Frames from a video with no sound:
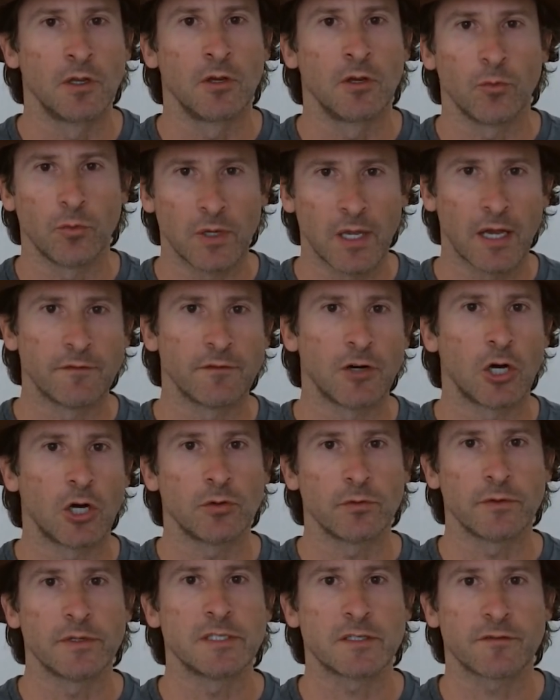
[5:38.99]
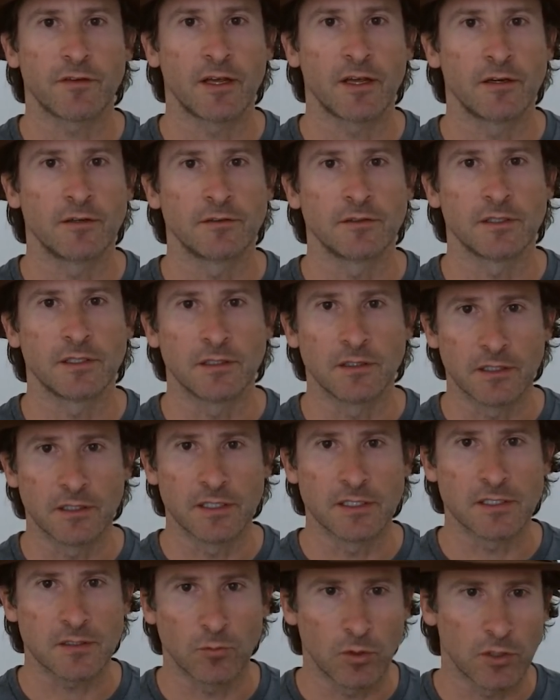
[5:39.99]
we have always found at
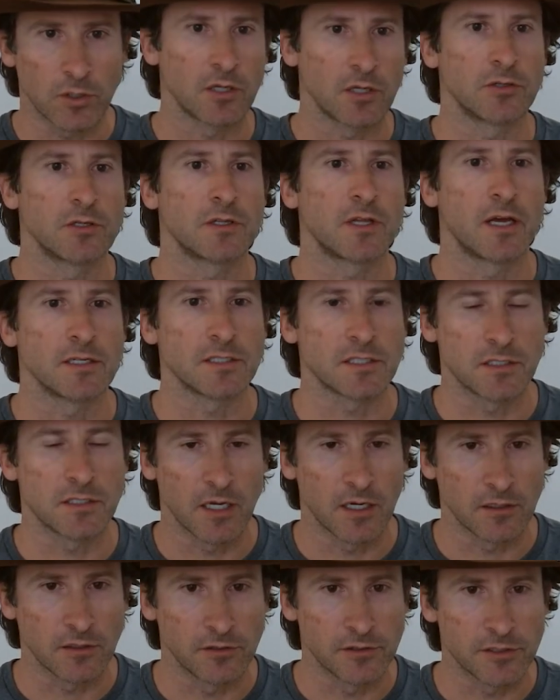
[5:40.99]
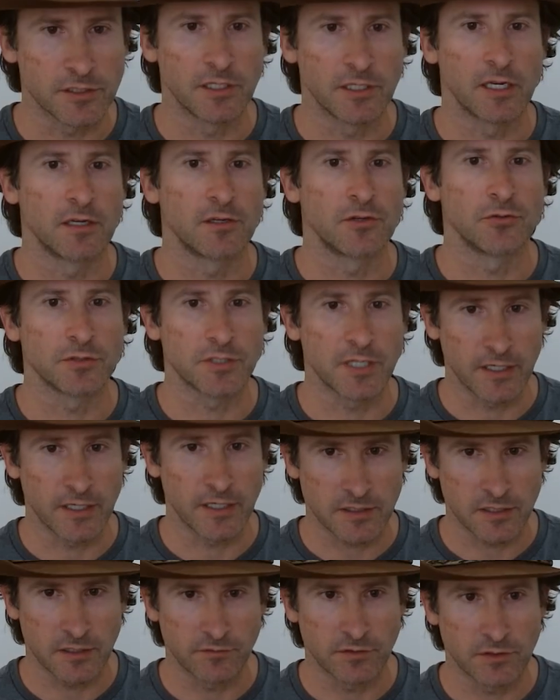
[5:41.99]
least $100,000 in annual tax
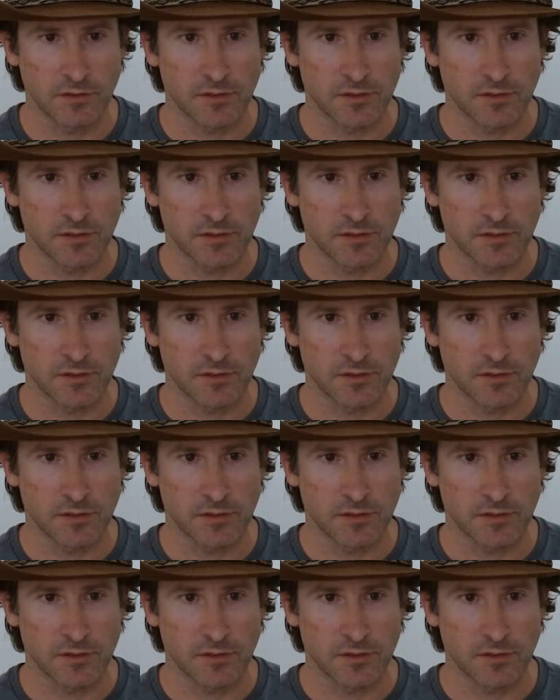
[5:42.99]
savings.